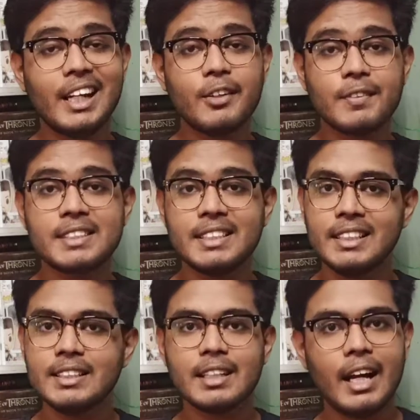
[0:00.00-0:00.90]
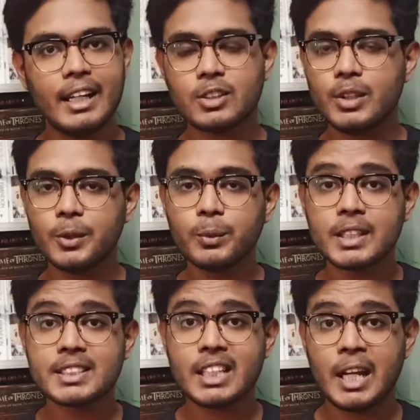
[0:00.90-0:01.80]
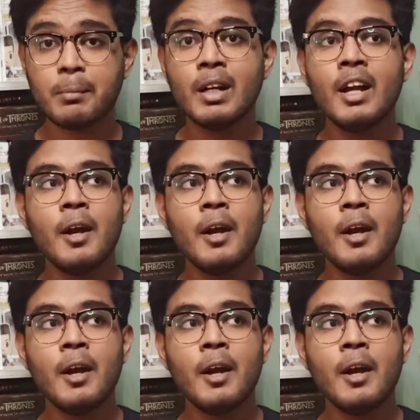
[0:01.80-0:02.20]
kind of a series. I actually do the same,